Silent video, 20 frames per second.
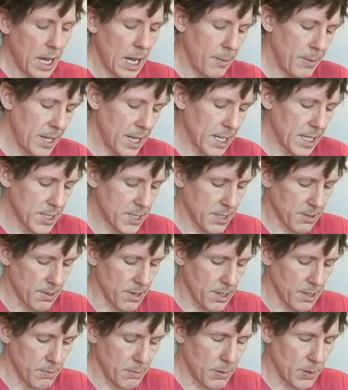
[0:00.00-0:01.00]
I mean, I guess they're
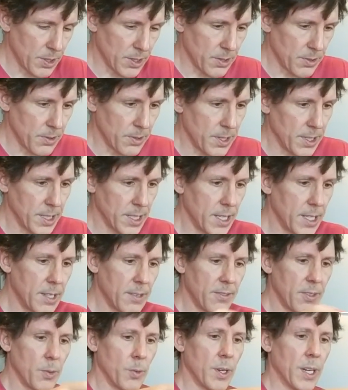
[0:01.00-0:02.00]
all important really
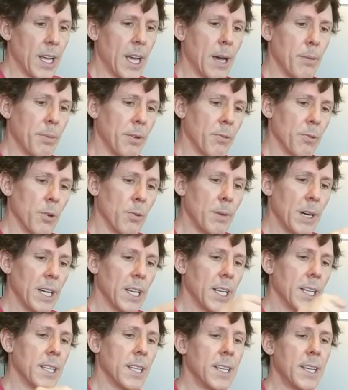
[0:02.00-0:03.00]
if you want a happy
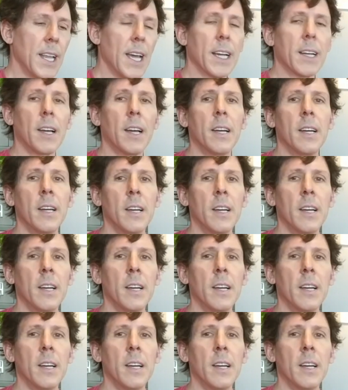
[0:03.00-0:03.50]
robot. And the neck